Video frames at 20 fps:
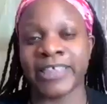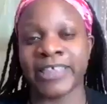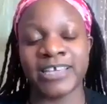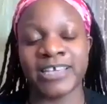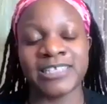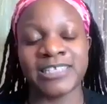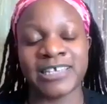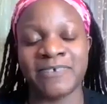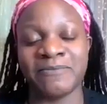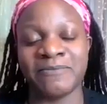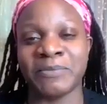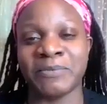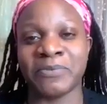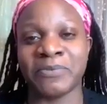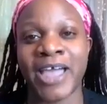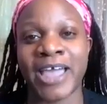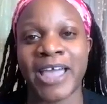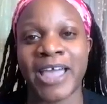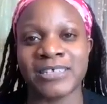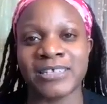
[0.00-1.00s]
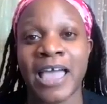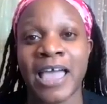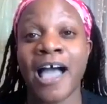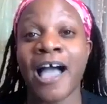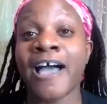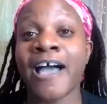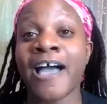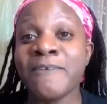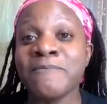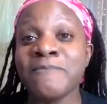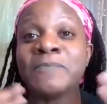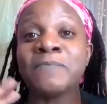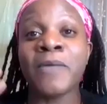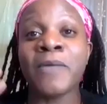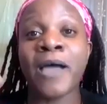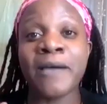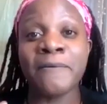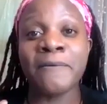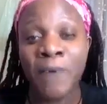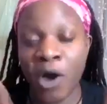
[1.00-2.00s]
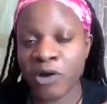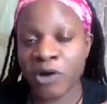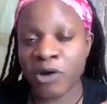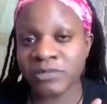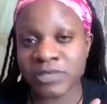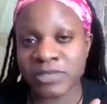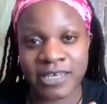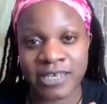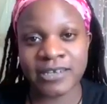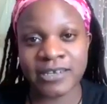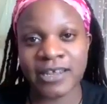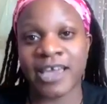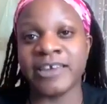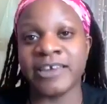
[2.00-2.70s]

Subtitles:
I said, I've been I'm honed in.